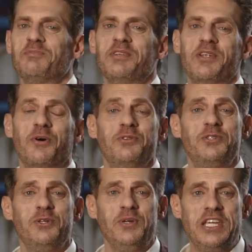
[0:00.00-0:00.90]
been known
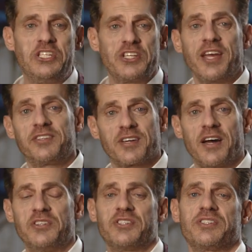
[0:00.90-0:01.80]
to eject
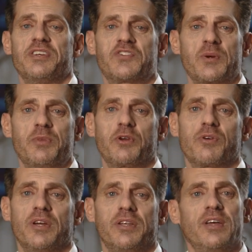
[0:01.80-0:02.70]
consciousness from the
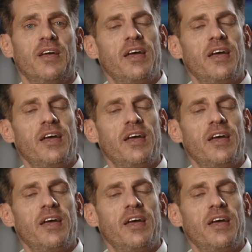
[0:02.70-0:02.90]
grid,